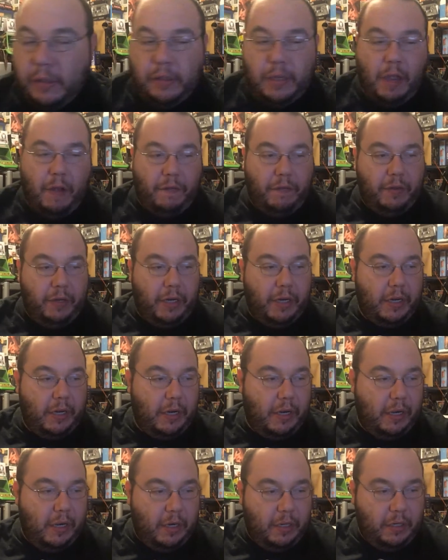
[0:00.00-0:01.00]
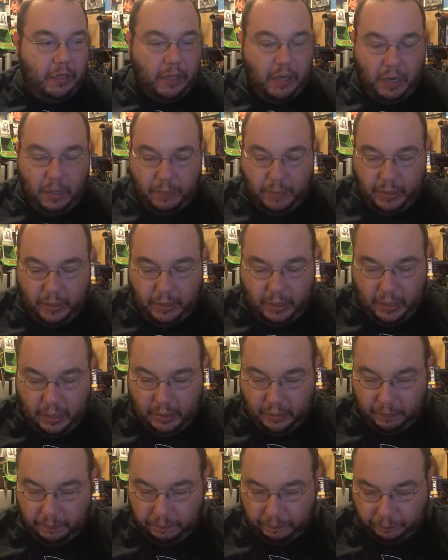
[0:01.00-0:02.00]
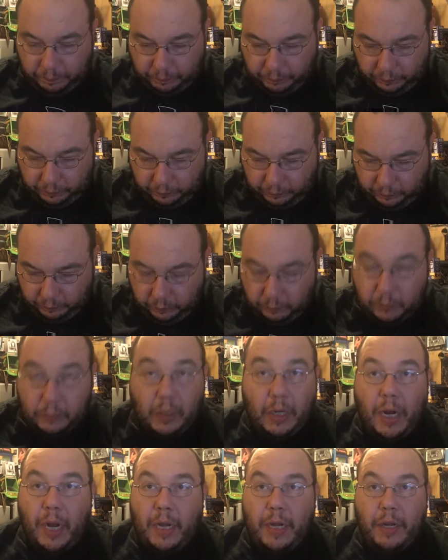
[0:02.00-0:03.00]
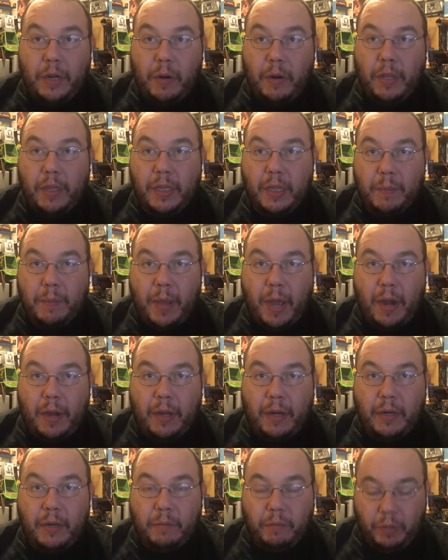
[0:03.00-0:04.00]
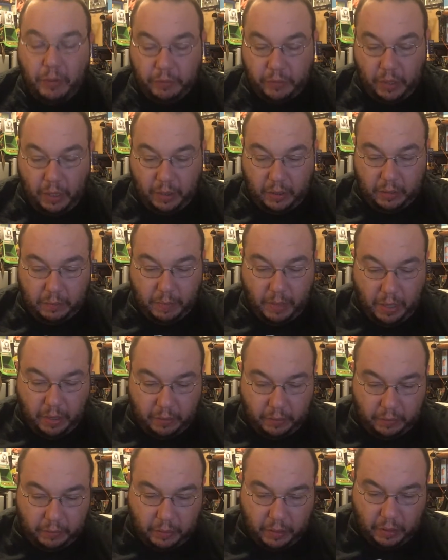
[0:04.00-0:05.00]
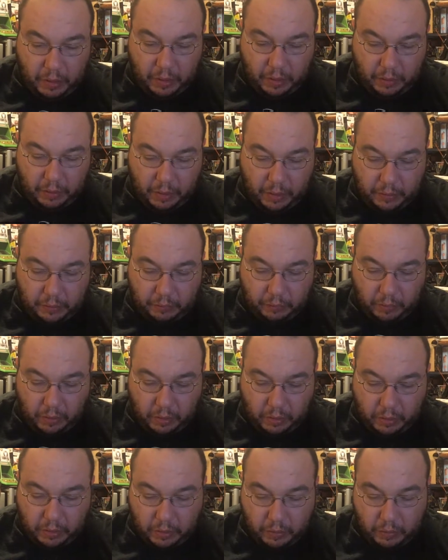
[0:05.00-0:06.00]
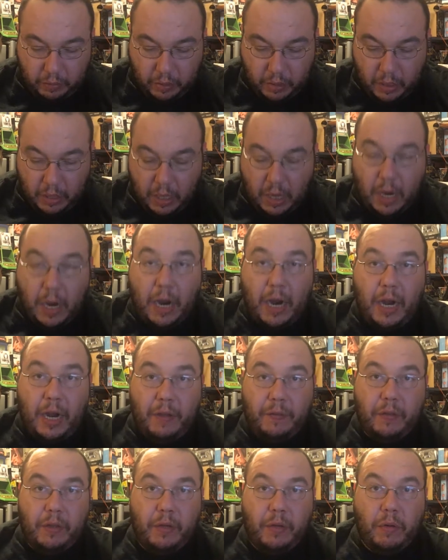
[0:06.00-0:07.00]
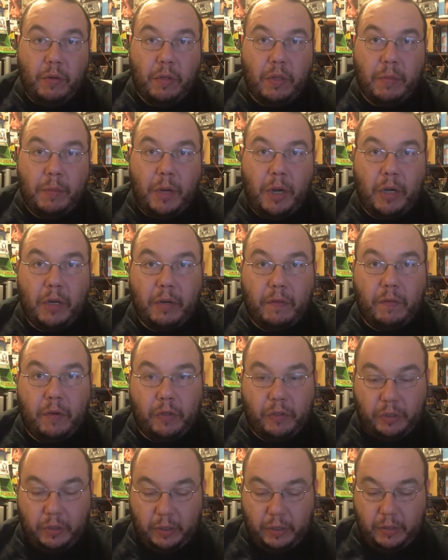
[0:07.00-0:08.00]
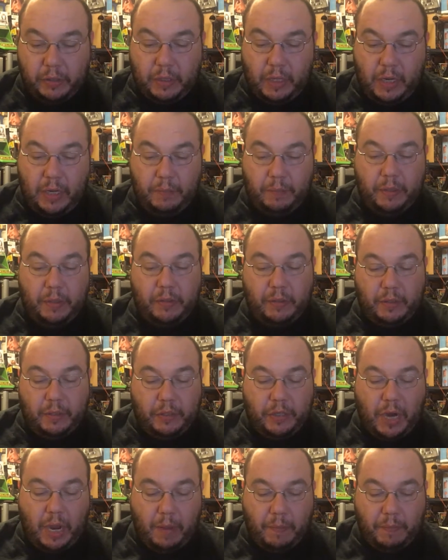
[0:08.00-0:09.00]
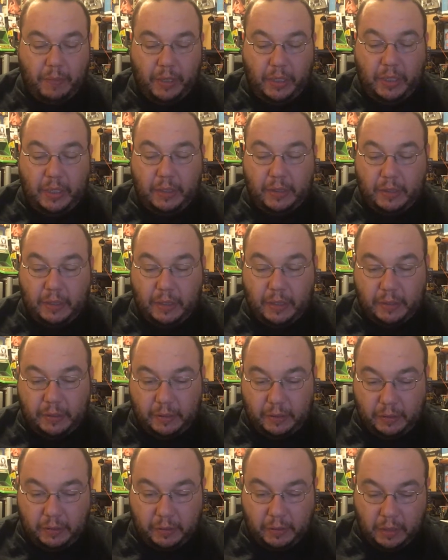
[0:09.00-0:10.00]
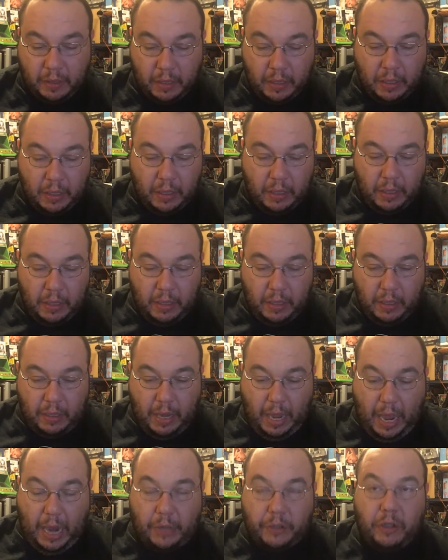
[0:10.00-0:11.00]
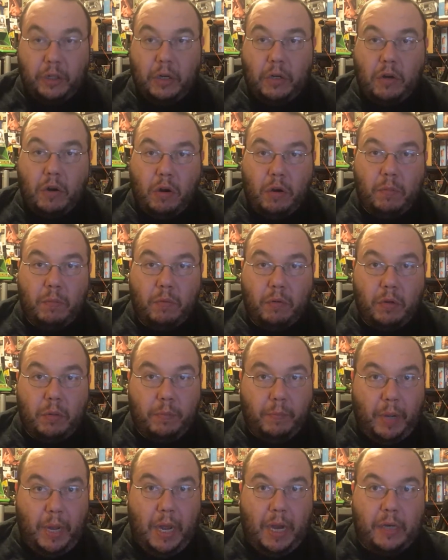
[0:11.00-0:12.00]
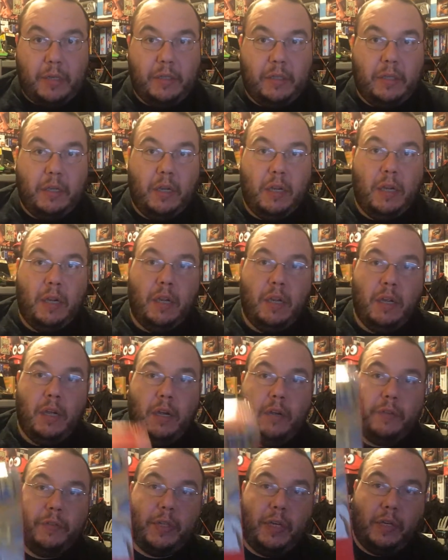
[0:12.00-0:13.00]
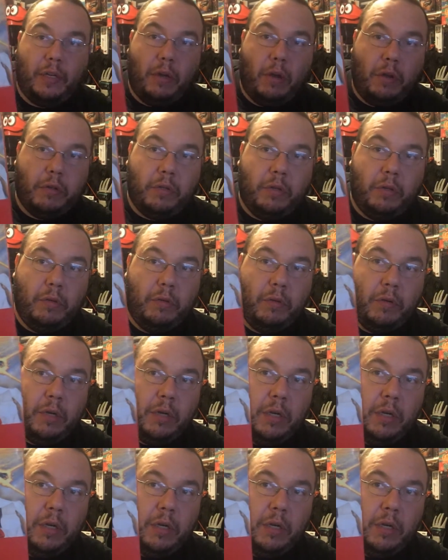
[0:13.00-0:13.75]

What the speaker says: is definitely an uncommon thing. Now, I didn't know anything about it. We were talking about it not too long ago. I have the North American version of this game. This is the Japanese, and this is actually a cardboard box of Sengoku.